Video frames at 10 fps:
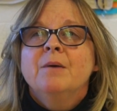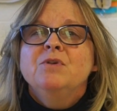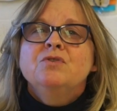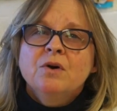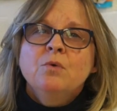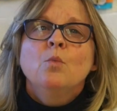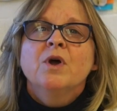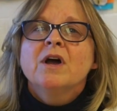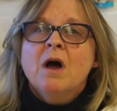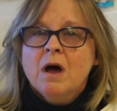you don't
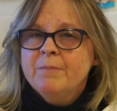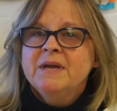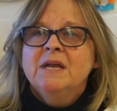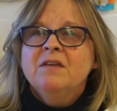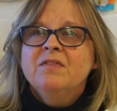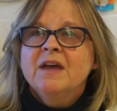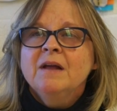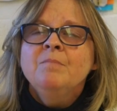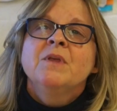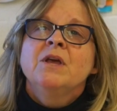want to copy
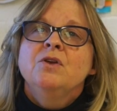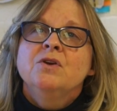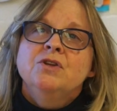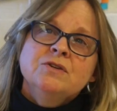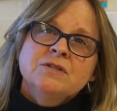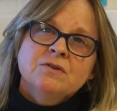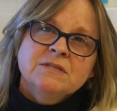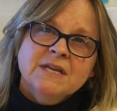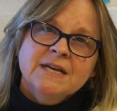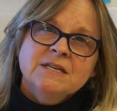anything. You can use those
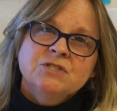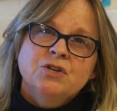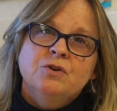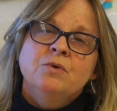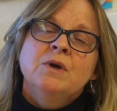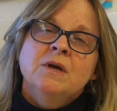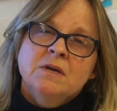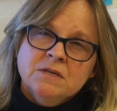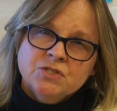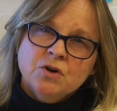things to
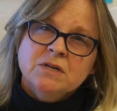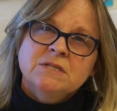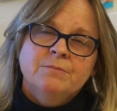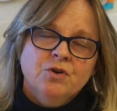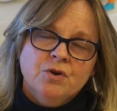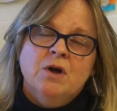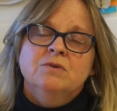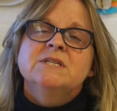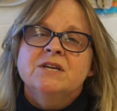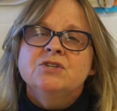start some of your
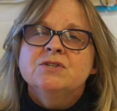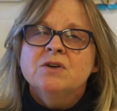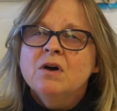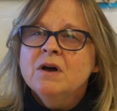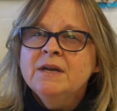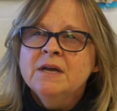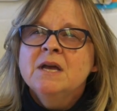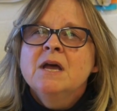own sketches on,